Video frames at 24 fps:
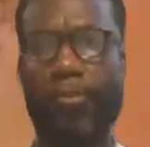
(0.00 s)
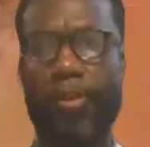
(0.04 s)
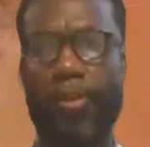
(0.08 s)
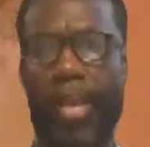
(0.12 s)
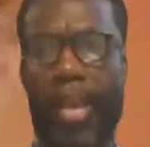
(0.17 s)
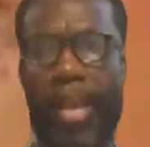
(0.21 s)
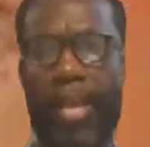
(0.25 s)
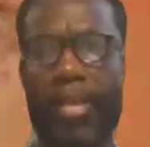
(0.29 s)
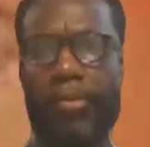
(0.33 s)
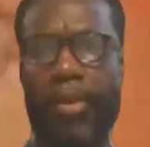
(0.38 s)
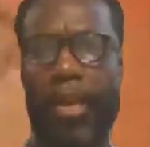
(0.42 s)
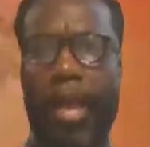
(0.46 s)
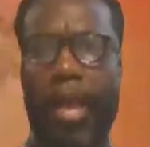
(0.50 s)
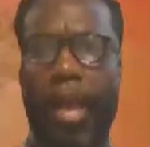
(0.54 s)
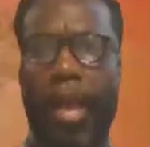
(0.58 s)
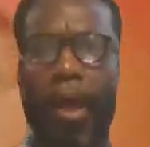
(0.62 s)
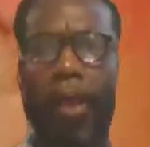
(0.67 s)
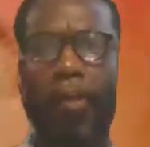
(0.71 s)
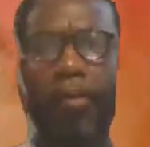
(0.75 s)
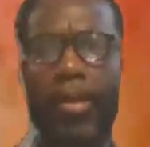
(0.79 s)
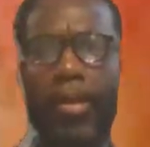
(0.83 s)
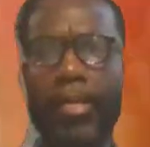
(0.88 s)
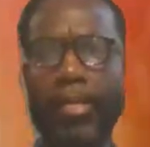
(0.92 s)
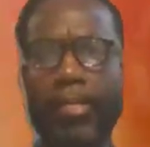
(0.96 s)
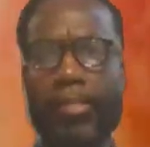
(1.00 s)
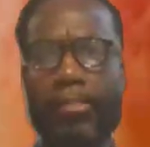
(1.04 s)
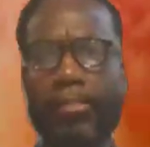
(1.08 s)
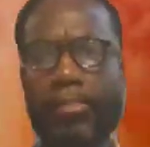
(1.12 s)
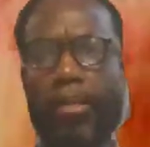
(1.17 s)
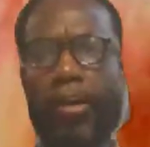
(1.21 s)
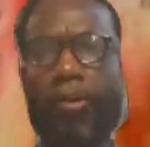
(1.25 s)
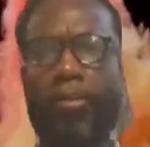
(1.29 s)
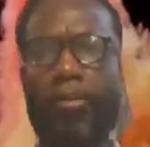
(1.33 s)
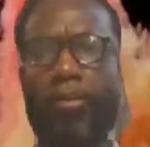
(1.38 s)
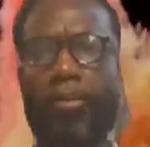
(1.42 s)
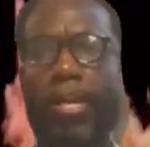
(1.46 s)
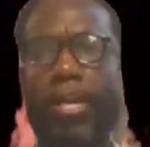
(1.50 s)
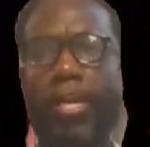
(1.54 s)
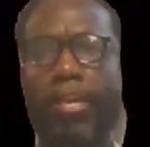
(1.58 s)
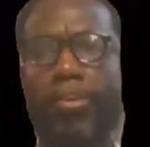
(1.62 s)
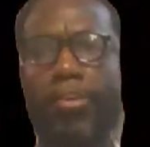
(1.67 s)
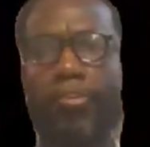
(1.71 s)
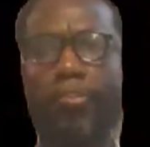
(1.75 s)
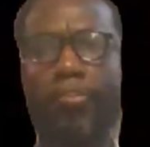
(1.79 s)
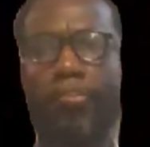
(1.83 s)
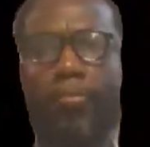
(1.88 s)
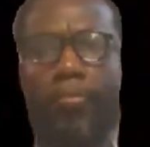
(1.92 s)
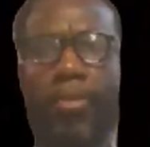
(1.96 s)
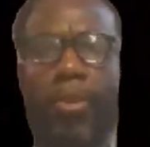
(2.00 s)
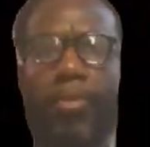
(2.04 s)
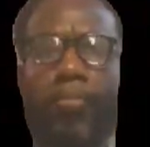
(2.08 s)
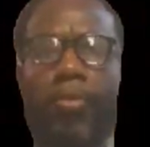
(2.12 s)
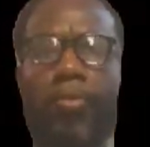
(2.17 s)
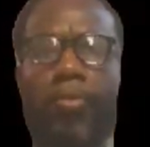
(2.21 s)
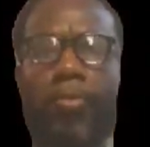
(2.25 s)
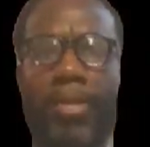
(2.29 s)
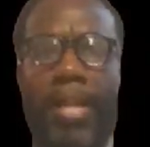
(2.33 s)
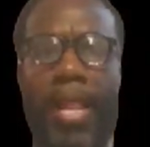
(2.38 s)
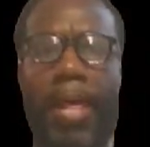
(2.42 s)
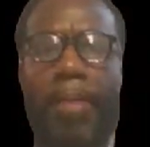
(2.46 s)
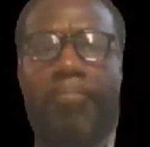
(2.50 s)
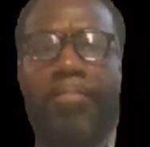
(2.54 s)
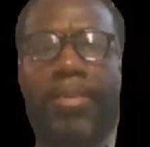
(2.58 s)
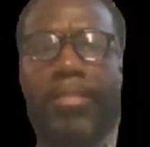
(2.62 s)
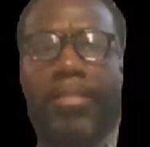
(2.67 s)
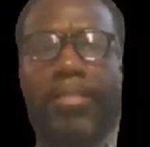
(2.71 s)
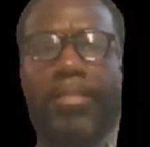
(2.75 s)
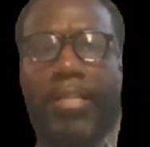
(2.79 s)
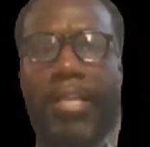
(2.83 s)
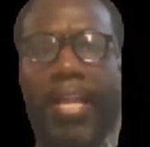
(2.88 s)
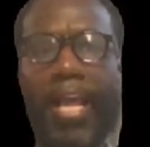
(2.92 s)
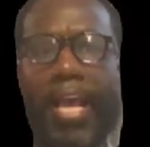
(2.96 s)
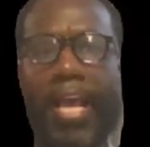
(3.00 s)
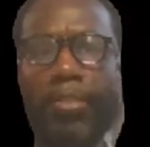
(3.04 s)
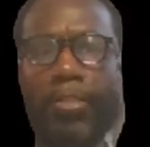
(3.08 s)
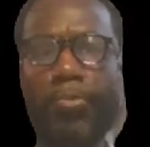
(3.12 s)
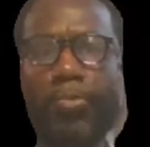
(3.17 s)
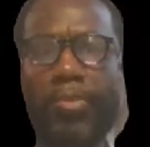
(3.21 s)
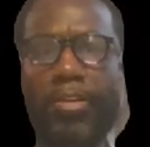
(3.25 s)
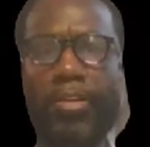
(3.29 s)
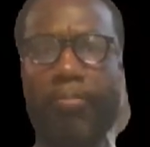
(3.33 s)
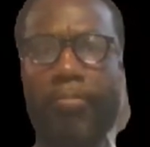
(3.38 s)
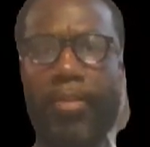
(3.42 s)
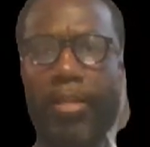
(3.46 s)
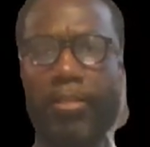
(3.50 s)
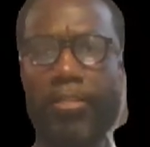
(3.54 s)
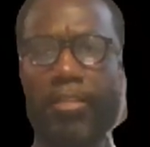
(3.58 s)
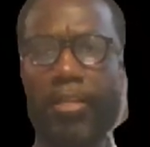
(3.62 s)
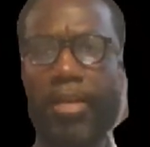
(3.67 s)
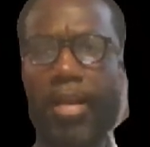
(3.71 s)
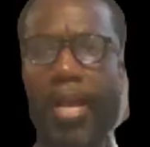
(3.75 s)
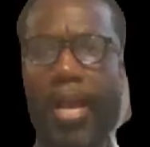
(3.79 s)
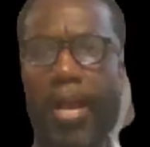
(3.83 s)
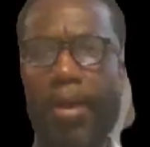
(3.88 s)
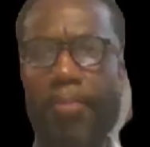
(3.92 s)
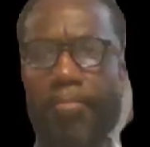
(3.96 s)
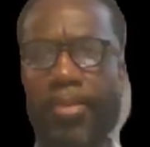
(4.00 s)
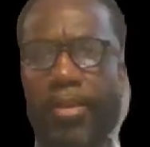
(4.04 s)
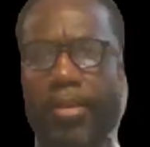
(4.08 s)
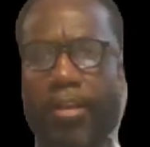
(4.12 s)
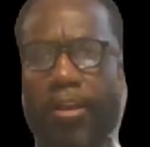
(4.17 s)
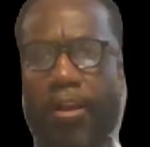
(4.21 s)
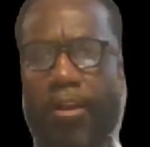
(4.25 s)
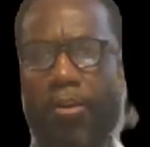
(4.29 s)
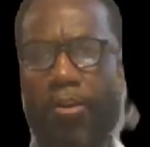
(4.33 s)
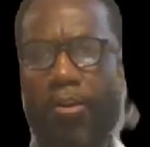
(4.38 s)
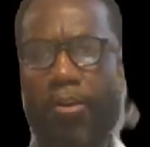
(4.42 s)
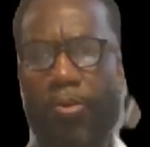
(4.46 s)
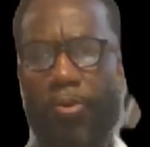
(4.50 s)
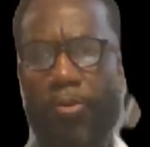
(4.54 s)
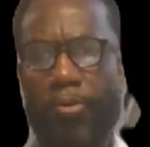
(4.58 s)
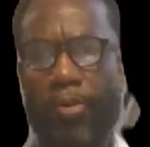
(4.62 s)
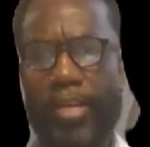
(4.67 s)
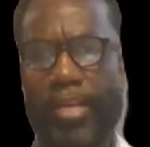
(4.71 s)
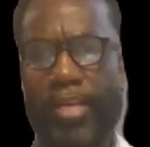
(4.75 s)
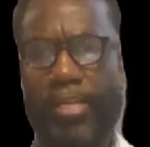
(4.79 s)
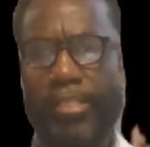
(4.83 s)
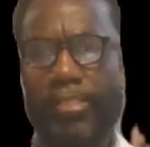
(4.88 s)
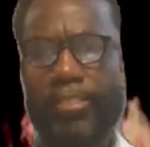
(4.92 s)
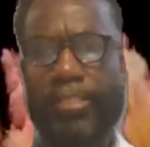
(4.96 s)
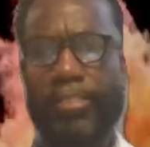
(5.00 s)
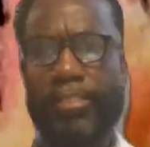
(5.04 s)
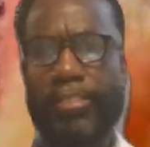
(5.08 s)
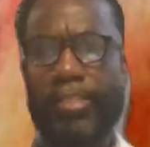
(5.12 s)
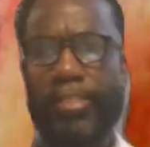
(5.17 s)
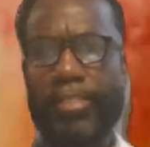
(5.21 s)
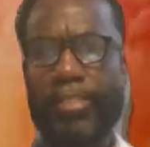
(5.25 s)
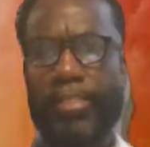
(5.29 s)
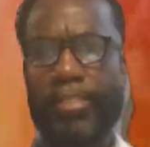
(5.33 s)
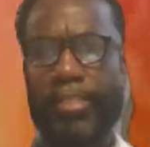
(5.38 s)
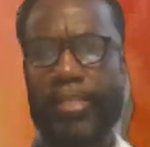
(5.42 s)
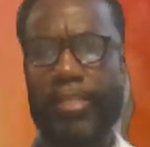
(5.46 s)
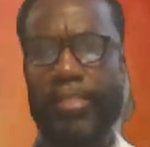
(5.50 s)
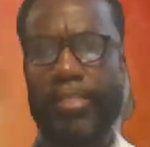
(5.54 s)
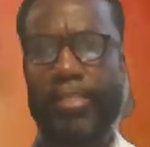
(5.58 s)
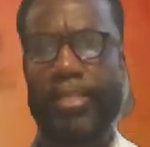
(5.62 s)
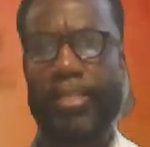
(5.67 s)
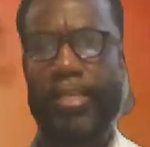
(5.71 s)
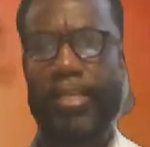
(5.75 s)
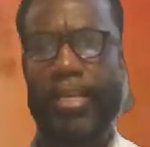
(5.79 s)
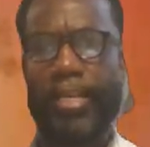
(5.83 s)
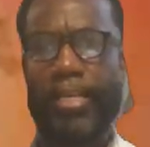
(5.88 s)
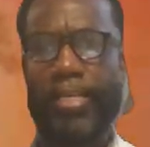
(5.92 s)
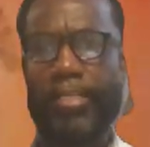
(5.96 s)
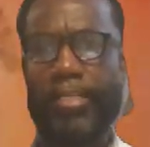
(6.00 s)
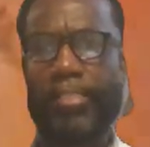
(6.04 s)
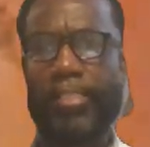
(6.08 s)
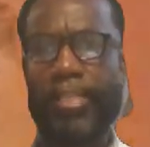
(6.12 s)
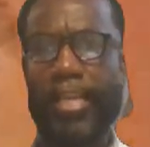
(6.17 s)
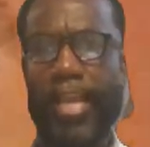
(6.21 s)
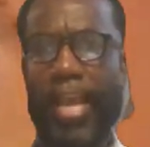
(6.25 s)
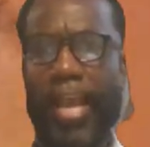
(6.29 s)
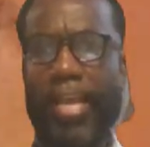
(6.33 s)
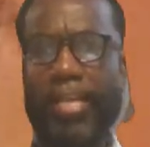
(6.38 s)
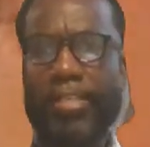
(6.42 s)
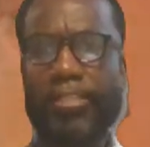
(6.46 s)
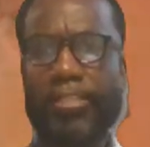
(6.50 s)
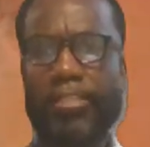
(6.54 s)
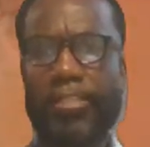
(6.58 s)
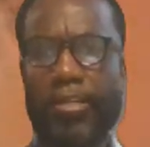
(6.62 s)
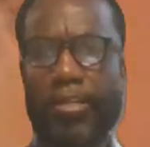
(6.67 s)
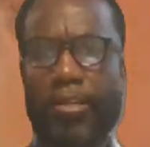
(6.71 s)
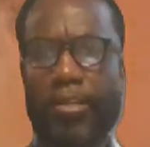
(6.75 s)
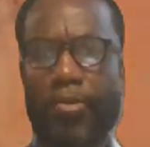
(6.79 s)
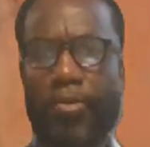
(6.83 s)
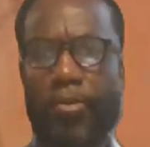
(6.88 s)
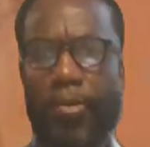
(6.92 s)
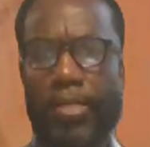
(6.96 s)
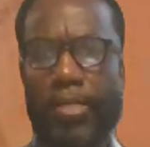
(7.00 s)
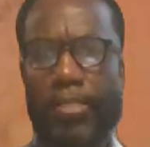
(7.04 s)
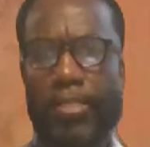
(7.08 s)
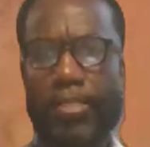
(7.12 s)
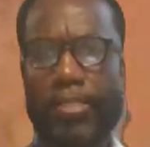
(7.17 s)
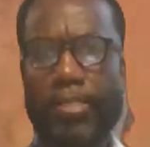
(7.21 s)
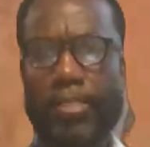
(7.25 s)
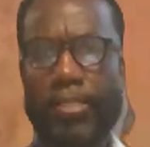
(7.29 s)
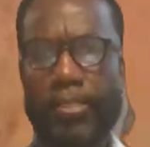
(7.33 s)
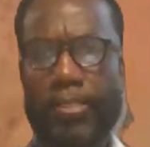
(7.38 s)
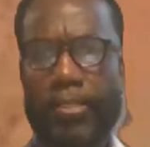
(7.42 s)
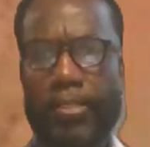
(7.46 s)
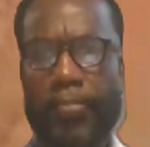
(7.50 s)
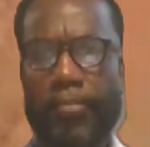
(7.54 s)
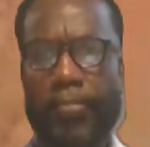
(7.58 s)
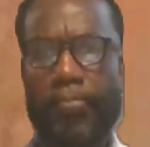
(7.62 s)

Okay. All righty. So you remember what I mentioned last week about the common goal in statistics is to answer the question,